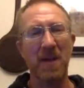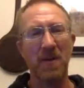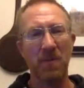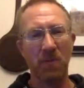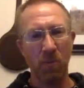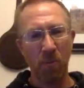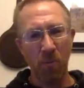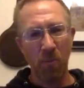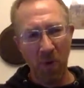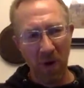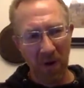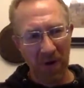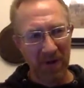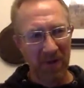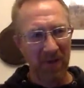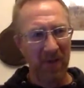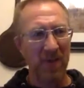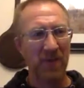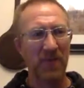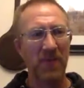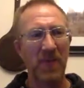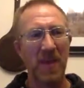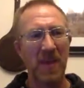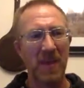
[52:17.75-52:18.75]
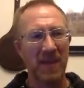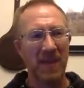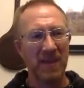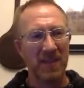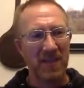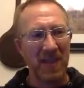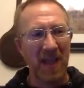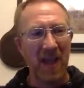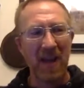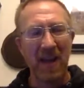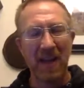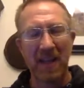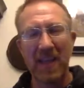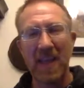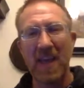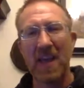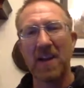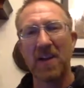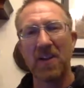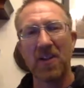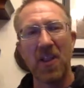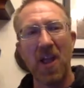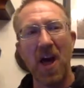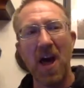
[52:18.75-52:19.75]
And one of the things that I
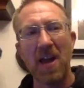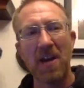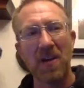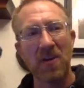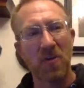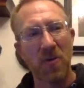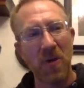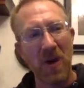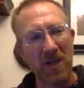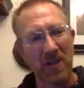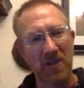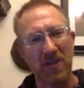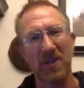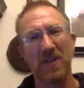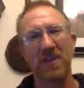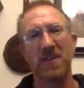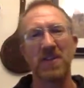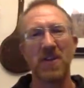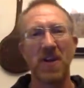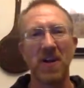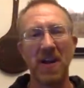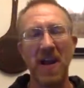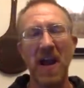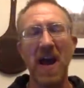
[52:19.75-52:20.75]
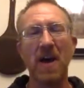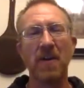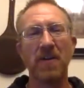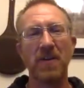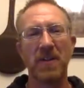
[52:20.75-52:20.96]
get a lot of questions on how